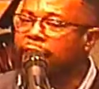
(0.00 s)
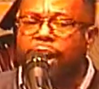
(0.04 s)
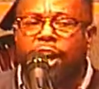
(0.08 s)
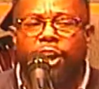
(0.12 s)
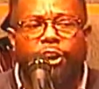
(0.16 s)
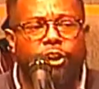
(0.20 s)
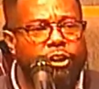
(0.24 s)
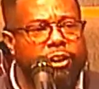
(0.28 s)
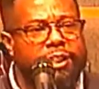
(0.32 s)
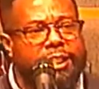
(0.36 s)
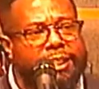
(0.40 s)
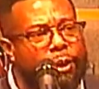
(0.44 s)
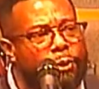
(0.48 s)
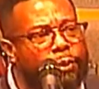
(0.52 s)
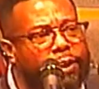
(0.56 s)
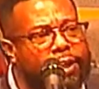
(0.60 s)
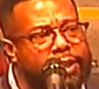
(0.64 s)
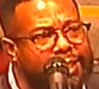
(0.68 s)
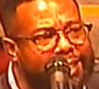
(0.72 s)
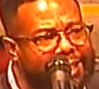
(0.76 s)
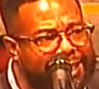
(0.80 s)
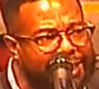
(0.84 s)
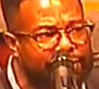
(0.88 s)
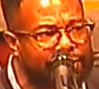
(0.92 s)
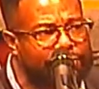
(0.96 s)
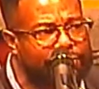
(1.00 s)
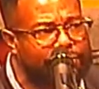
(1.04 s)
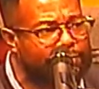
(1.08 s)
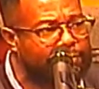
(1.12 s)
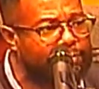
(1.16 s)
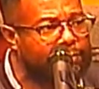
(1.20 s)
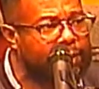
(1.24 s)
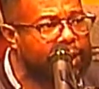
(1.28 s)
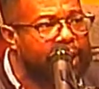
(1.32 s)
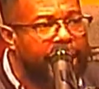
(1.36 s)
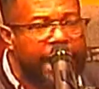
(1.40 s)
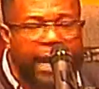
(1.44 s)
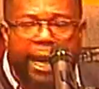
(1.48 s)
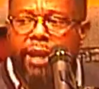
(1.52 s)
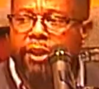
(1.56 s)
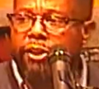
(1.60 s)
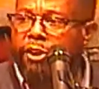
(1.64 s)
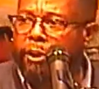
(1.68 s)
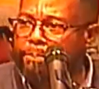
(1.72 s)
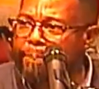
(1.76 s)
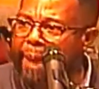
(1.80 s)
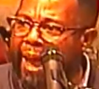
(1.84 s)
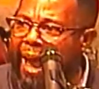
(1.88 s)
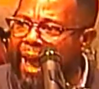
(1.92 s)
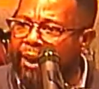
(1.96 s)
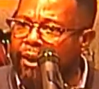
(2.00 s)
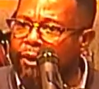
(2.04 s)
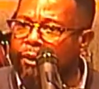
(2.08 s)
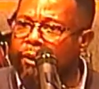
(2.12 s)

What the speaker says: you're so consumed in your battle.